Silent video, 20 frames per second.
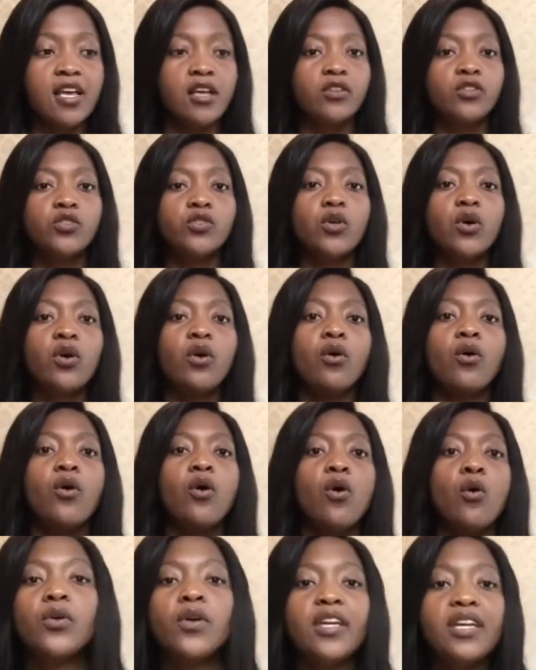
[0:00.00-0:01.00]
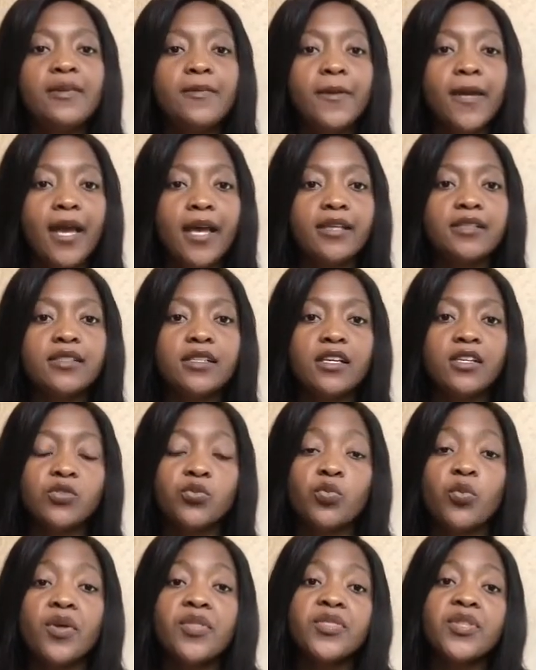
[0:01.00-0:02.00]
So EPS is
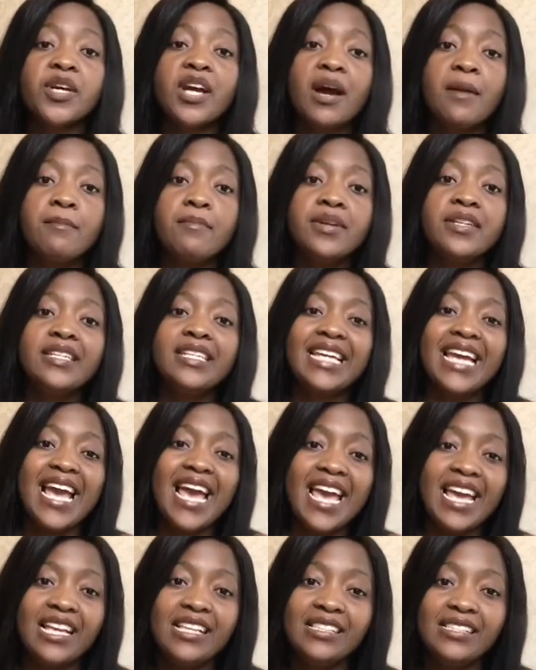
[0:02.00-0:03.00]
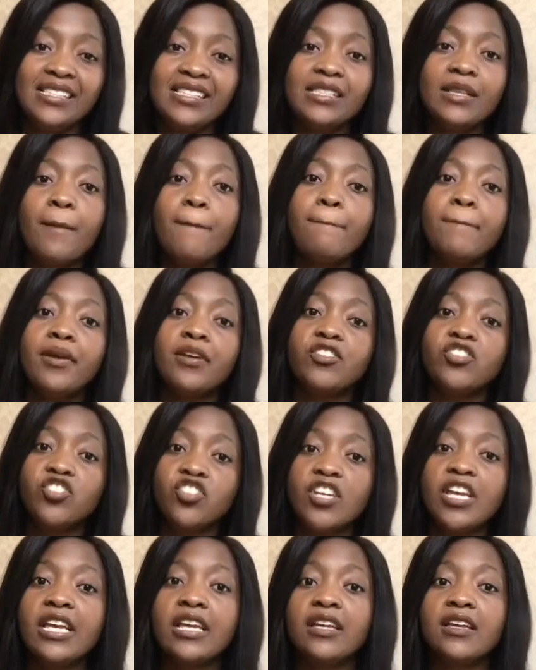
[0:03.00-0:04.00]
what the company earns per
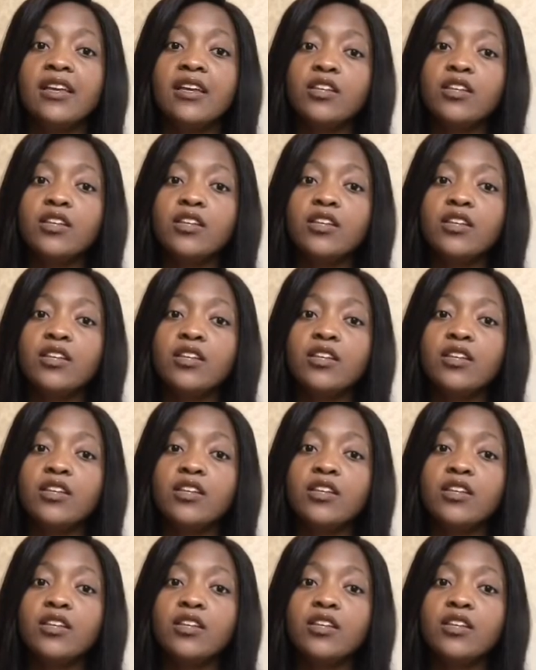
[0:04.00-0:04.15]
share.